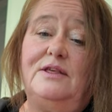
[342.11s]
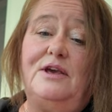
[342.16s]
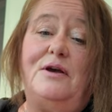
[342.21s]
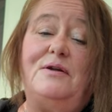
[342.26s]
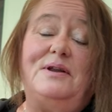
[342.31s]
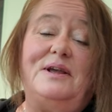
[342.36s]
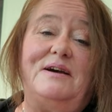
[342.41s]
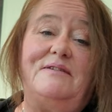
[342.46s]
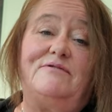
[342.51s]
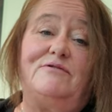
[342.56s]
The
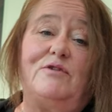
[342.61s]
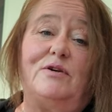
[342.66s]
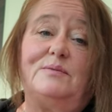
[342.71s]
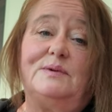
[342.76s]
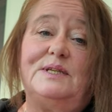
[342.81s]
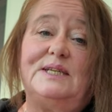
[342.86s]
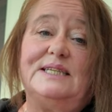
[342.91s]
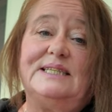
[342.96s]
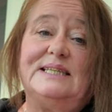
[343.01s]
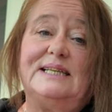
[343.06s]
only other
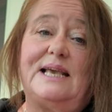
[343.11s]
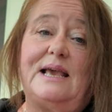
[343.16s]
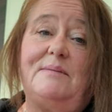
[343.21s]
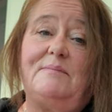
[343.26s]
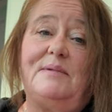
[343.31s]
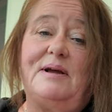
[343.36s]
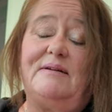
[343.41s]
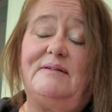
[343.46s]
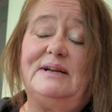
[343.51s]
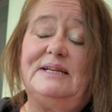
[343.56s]
option is to
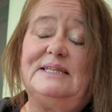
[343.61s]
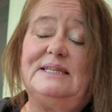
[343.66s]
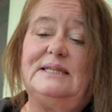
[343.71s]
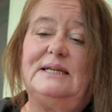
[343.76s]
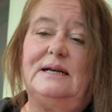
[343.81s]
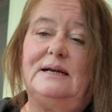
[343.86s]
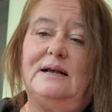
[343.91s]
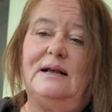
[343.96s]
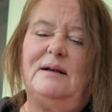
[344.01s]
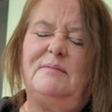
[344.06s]
get married,
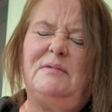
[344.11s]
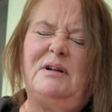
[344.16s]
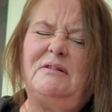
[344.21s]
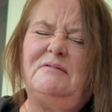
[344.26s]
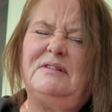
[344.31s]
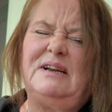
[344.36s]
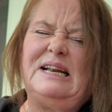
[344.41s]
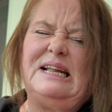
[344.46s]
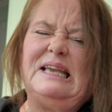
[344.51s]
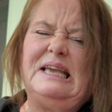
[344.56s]
and uh, I'm
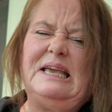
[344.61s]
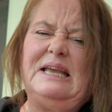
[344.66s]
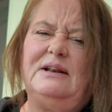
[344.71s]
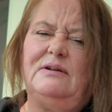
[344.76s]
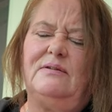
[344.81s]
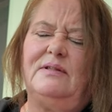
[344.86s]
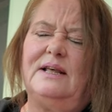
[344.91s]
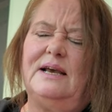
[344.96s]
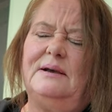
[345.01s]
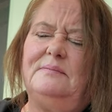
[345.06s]
not really keen
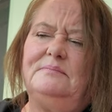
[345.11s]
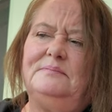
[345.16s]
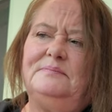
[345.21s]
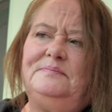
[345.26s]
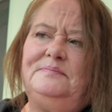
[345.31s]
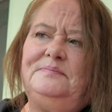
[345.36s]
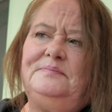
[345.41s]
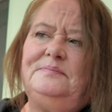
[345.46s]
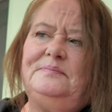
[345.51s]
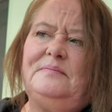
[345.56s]
on
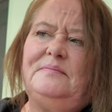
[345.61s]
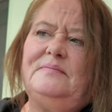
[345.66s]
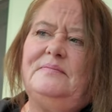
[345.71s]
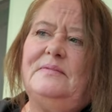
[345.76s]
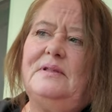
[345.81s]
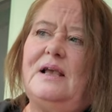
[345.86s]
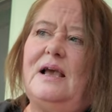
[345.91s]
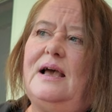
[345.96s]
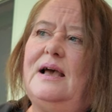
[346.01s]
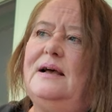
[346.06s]

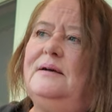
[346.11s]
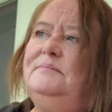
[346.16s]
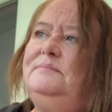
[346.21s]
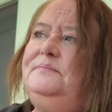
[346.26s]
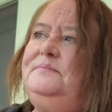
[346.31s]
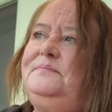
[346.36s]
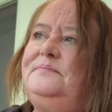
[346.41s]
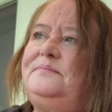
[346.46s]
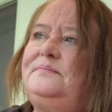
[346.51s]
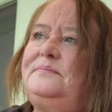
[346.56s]
that.
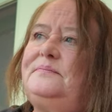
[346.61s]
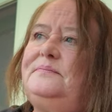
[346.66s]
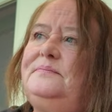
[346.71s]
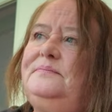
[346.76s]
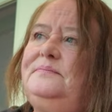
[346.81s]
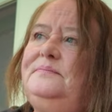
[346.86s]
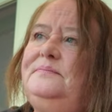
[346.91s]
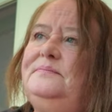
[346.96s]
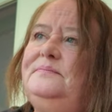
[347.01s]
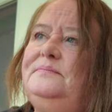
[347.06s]
Um,
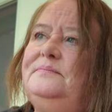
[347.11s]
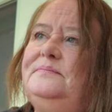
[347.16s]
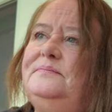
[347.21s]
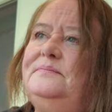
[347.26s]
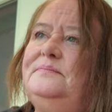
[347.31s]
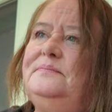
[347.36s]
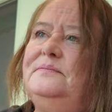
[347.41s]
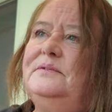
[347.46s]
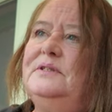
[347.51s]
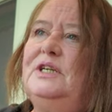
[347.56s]

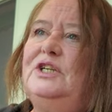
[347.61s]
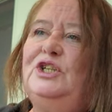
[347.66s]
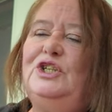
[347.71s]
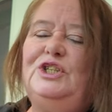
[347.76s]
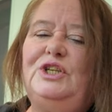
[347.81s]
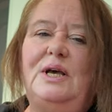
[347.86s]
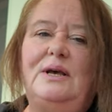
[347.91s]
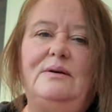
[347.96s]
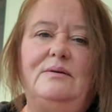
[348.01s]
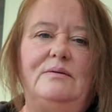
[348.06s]

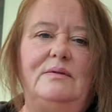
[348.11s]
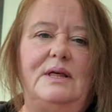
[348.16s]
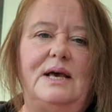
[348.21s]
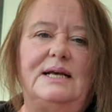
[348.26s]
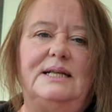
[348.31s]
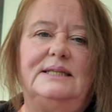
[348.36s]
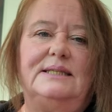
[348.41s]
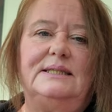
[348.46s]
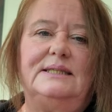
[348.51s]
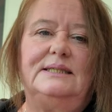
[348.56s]
so
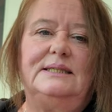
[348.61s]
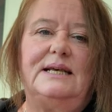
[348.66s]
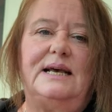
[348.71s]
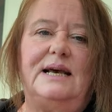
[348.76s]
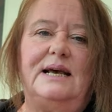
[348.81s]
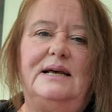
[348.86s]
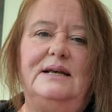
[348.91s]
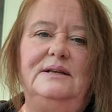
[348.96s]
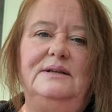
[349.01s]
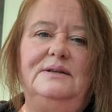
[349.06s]
that's
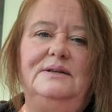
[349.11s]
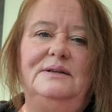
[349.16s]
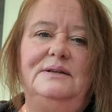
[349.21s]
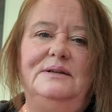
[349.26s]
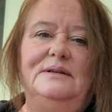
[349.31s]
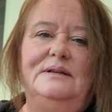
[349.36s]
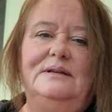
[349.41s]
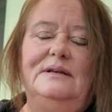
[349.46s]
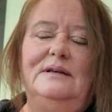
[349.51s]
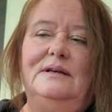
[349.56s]
uh,
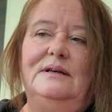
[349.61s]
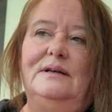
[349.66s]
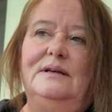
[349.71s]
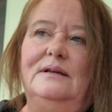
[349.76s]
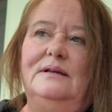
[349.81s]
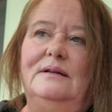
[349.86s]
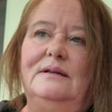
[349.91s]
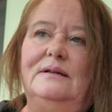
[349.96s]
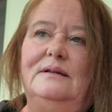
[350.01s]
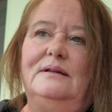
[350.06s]

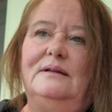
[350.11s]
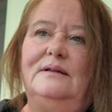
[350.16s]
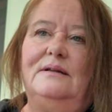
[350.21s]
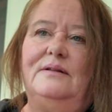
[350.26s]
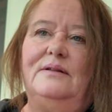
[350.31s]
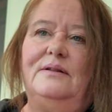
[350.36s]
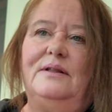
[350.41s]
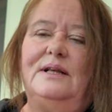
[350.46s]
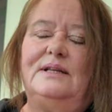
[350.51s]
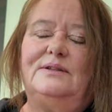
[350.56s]

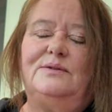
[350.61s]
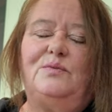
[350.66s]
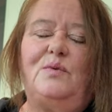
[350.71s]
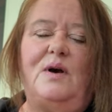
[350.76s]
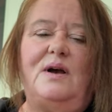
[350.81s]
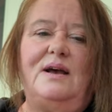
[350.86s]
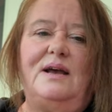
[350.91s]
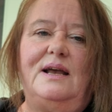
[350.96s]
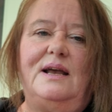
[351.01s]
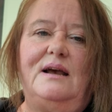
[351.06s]
that's
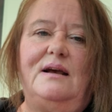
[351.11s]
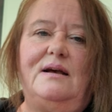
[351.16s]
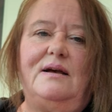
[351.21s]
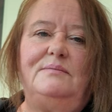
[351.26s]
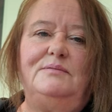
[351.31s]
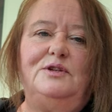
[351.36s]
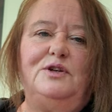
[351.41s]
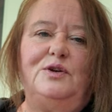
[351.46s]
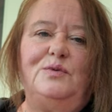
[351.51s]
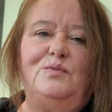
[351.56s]
why
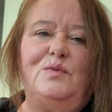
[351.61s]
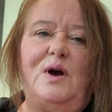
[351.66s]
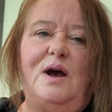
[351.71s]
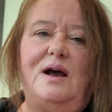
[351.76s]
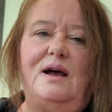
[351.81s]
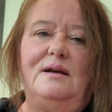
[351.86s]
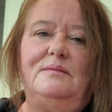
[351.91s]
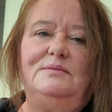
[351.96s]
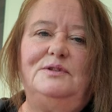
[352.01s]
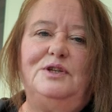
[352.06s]
I'm doing what
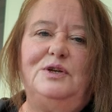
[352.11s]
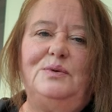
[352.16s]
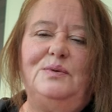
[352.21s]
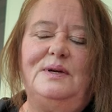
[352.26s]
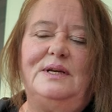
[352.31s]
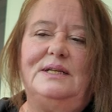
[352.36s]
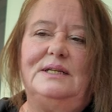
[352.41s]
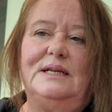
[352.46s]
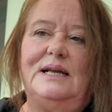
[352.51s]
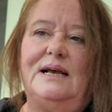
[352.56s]
I'm
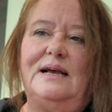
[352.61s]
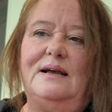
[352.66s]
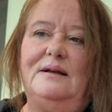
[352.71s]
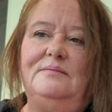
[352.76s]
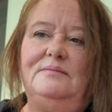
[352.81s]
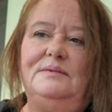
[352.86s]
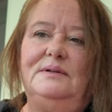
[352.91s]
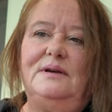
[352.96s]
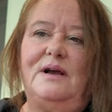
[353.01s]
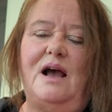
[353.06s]
doing,
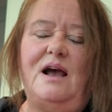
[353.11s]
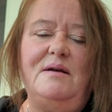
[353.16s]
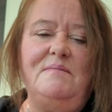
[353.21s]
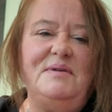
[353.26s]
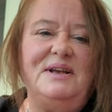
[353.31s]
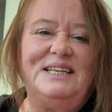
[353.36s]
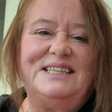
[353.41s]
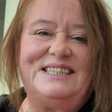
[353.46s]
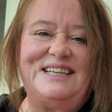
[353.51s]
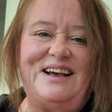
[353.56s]
and I'm
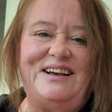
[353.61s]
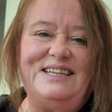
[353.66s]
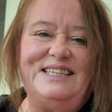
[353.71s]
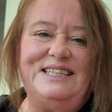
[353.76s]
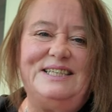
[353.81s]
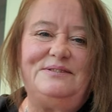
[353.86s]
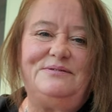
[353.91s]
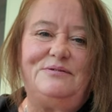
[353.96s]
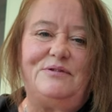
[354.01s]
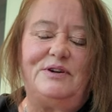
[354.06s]

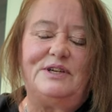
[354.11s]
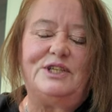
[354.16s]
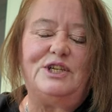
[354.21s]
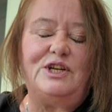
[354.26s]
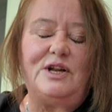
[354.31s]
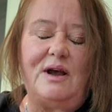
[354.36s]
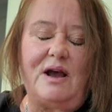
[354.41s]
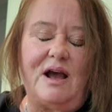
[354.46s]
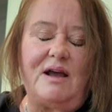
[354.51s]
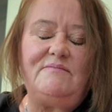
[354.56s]
excited for it.
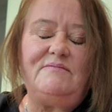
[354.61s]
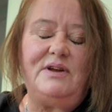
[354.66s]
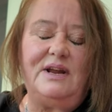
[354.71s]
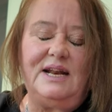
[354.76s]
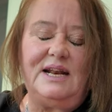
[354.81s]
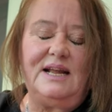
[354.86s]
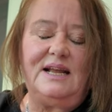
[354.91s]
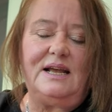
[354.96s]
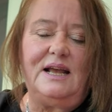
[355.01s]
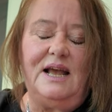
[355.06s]
You know, I'm
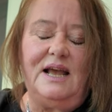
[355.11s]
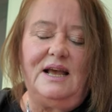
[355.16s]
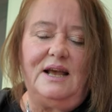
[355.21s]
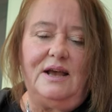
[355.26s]
really,